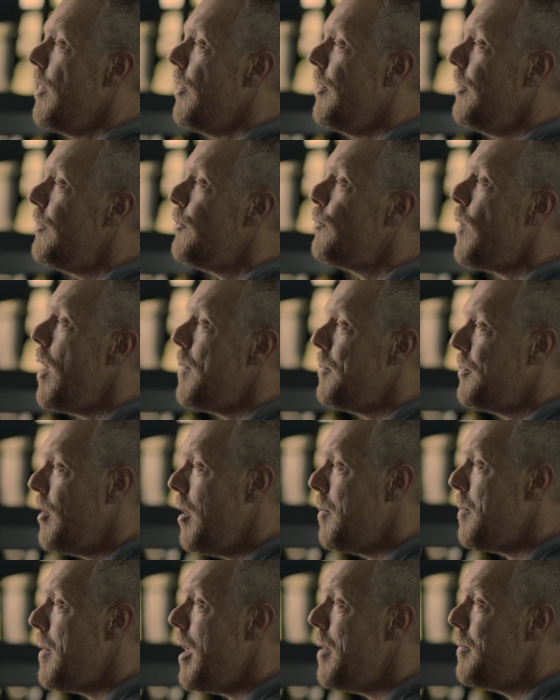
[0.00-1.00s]
This wraps
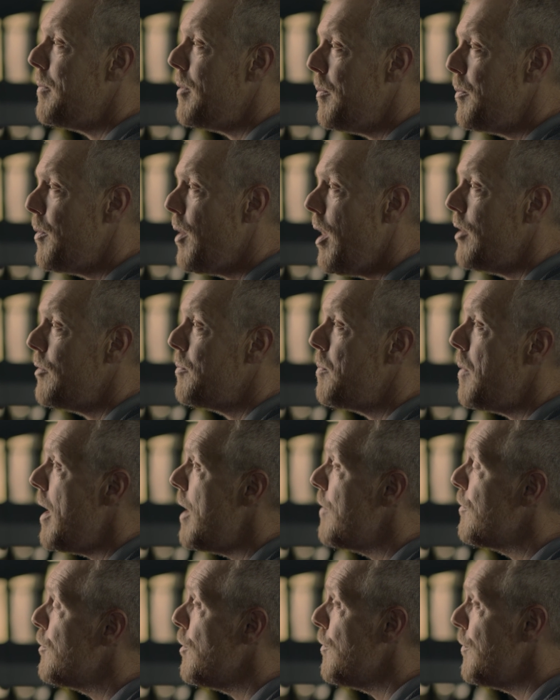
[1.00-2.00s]
up MWI's
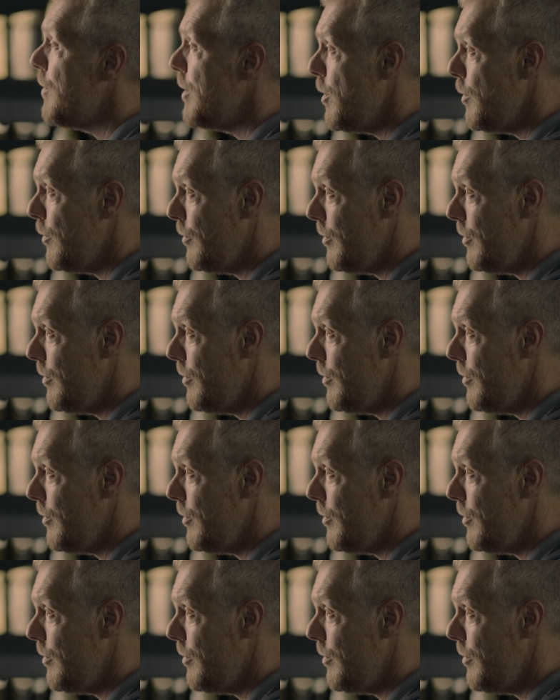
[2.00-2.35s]
behavioral video